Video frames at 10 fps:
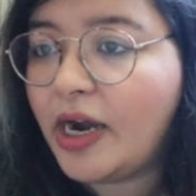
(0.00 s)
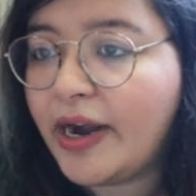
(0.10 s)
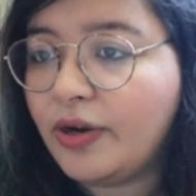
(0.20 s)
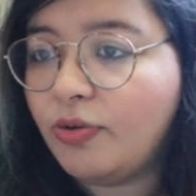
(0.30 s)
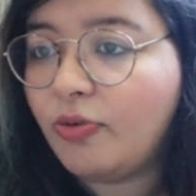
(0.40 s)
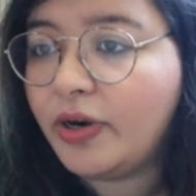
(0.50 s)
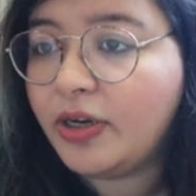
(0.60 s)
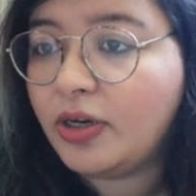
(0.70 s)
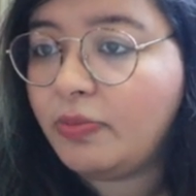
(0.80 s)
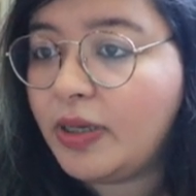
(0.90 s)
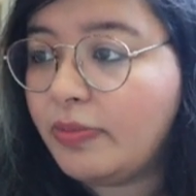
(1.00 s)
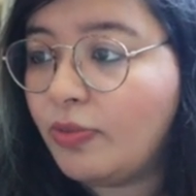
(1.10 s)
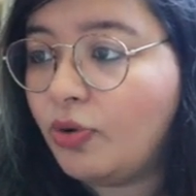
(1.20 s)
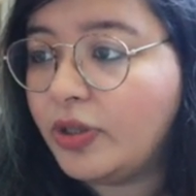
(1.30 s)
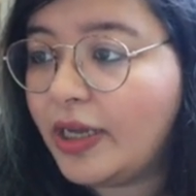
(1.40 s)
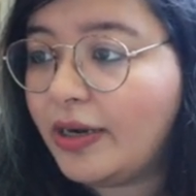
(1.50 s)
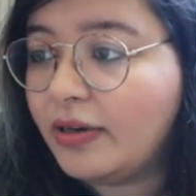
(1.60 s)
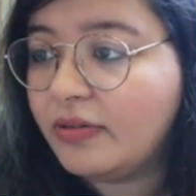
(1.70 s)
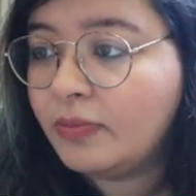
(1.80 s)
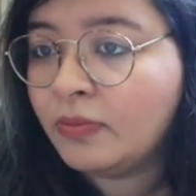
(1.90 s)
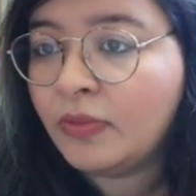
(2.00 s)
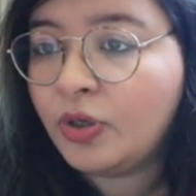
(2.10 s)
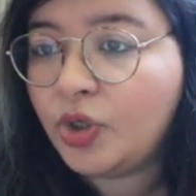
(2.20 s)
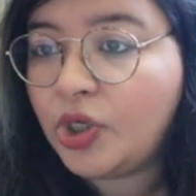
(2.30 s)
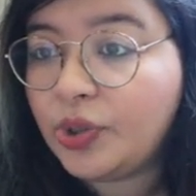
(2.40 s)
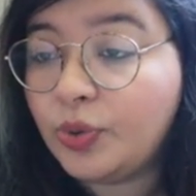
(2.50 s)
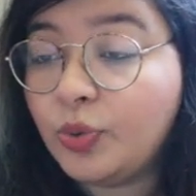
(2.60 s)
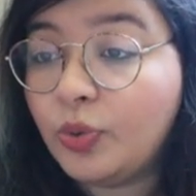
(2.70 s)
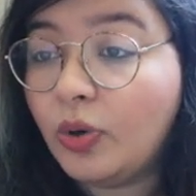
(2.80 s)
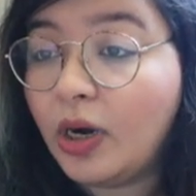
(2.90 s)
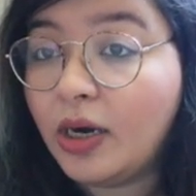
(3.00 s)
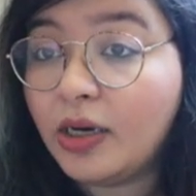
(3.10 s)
I don't want it to be more than 2